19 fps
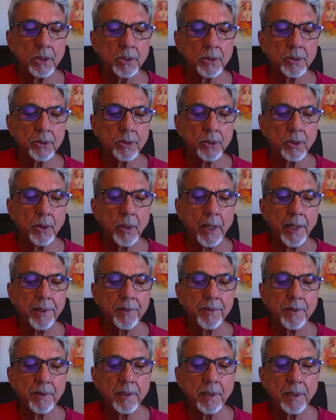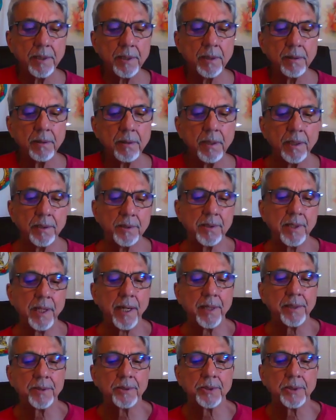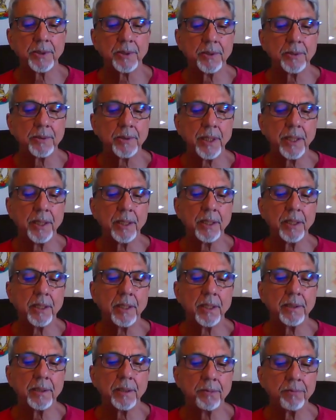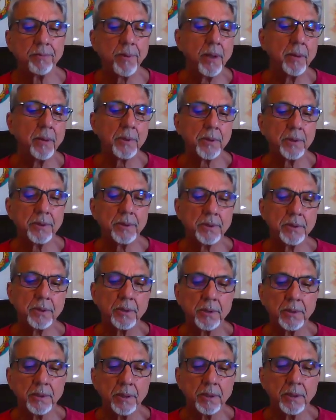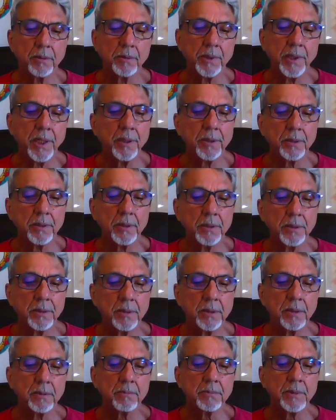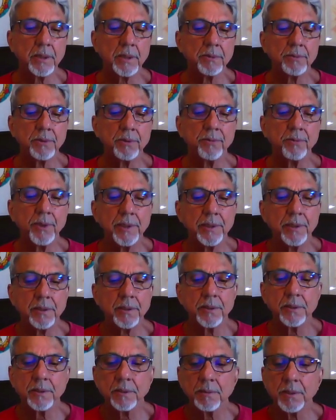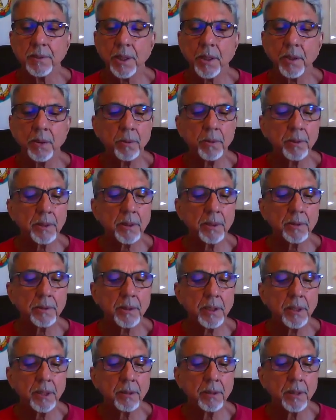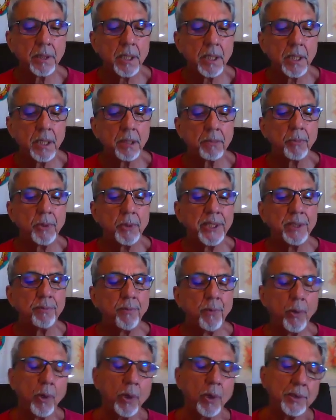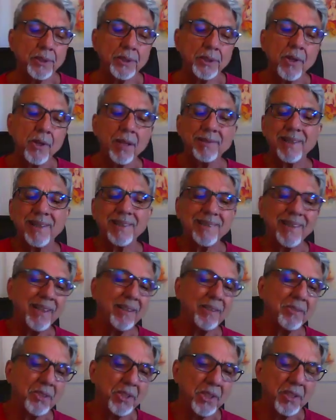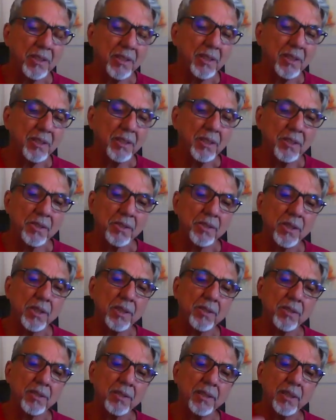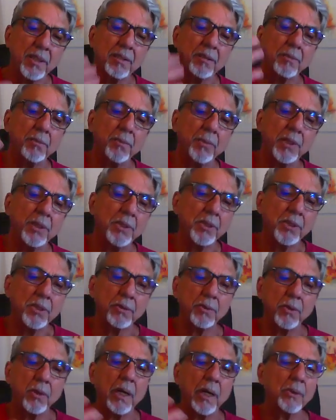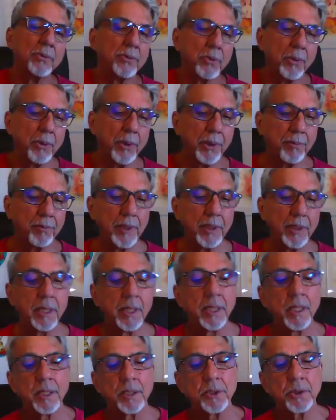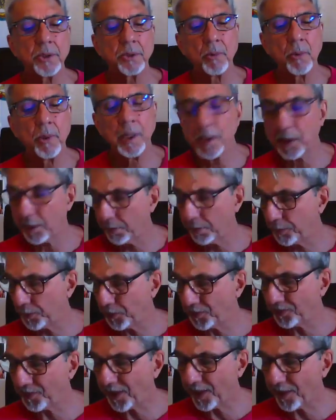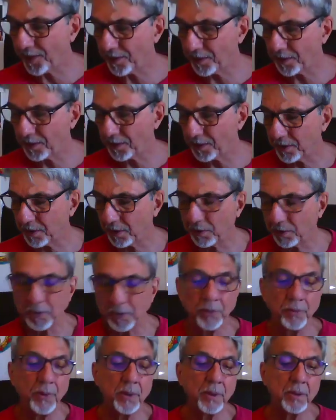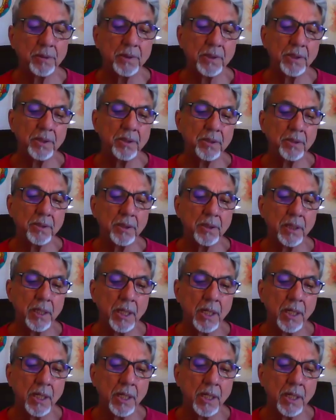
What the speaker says: So as Lynn has said, so they are the founders or the creators of the Vedas, because they bring forth. It's not that they did it, it's just that the rishis or howsoever Ishvara presents or reveals this